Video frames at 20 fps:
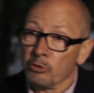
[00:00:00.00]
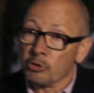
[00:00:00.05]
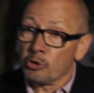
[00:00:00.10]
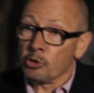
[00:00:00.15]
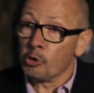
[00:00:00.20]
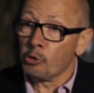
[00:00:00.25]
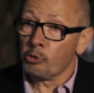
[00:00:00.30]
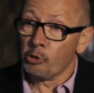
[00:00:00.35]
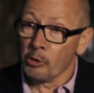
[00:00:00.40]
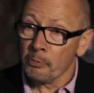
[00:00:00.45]

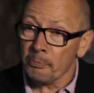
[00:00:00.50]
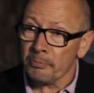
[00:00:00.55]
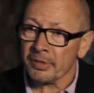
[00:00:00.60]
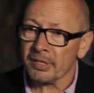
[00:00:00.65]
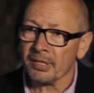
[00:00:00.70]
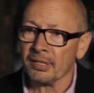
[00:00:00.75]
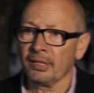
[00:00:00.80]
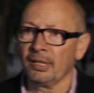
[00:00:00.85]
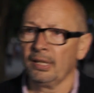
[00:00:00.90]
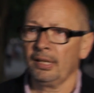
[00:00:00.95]
outdoor
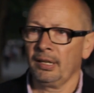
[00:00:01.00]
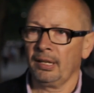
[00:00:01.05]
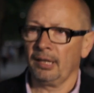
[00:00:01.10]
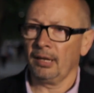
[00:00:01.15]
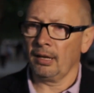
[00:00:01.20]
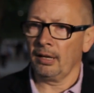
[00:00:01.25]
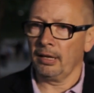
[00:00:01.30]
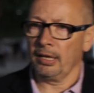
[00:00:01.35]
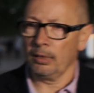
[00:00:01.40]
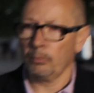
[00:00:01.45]
rooms
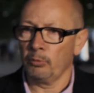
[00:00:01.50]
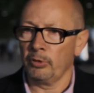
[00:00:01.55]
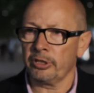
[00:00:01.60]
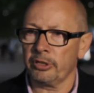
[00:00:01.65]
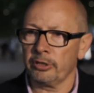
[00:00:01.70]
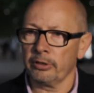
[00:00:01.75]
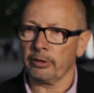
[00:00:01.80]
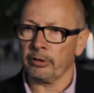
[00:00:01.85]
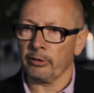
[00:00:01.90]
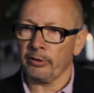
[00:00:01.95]
in
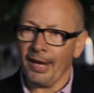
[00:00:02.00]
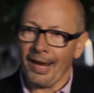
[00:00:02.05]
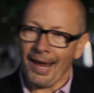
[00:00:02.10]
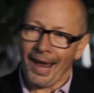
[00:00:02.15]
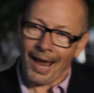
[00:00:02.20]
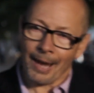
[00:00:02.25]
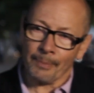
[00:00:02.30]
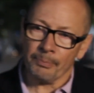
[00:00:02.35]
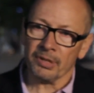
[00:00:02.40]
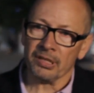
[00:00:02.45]
which you create
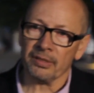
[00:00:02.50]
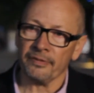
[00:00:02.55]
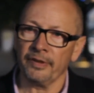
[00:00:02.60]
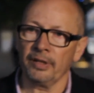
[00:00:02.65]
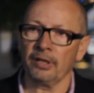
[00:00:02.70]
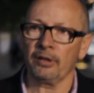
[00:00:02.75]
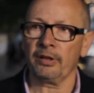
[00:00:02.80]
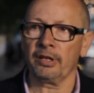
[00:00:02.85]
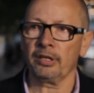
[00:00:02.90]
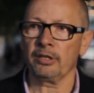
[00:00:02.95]

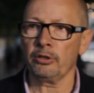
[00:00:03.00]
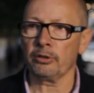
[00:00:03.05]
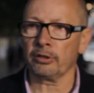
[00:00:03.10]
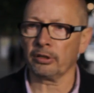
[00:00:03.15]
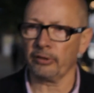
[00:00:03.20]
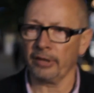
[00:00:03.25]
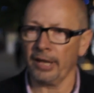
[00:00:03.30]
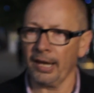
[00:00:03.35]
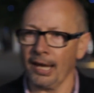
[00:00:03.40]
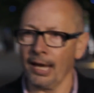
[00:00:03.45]
atmosphere and you
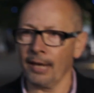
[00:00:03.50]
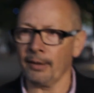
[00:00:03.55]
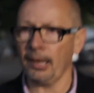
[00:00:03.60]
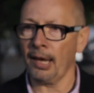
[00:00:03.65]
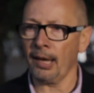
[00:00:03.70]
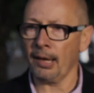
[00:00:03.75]
create